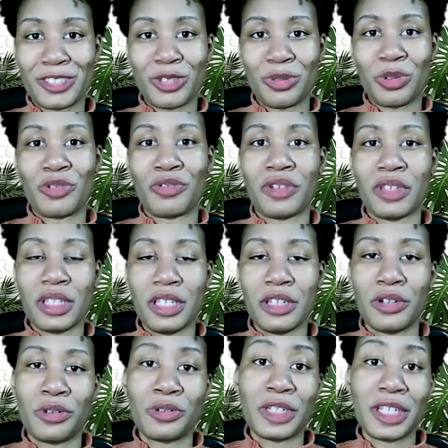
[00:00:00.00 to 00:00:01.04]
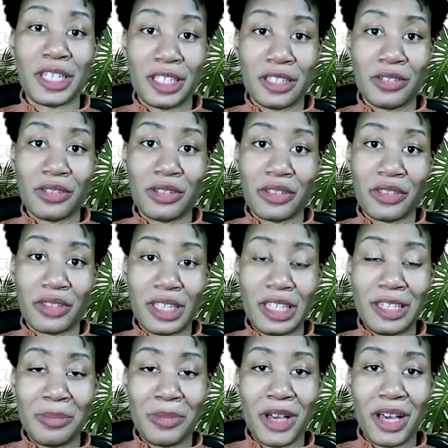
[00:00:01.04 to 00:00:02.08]
So we're really honing in on the
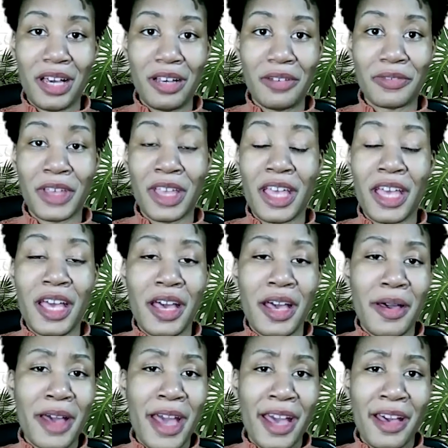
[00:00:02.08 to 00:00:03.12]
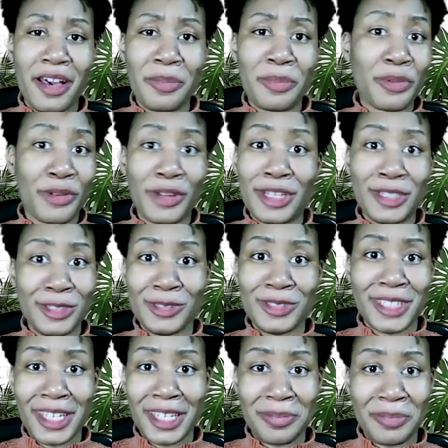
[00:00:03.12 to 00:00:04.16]
theme of a brand new
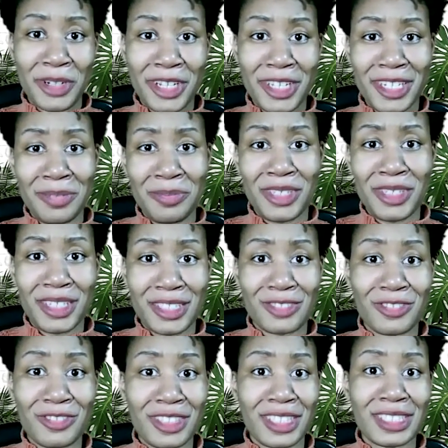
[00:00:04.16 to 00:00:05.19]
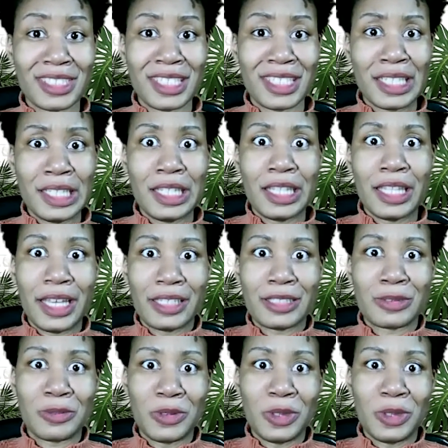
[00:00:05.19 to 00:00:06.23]
day in marketing because realistically,
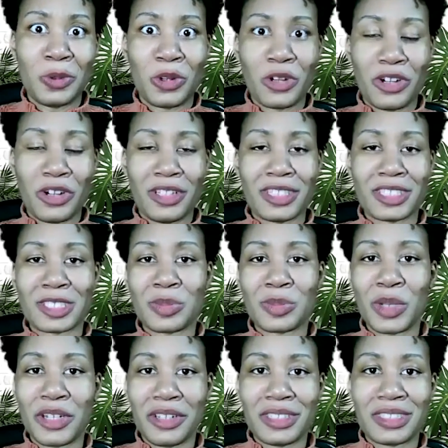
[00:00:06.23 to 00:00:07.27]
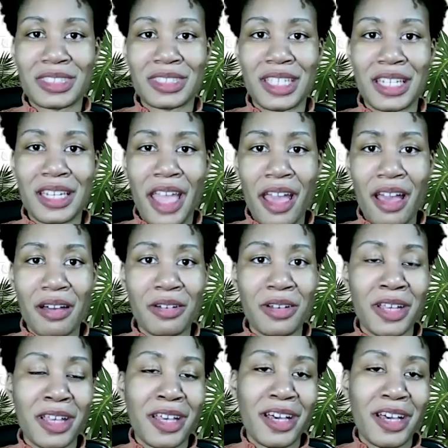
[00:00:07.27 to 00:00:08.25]
that's what we're all experiencing now.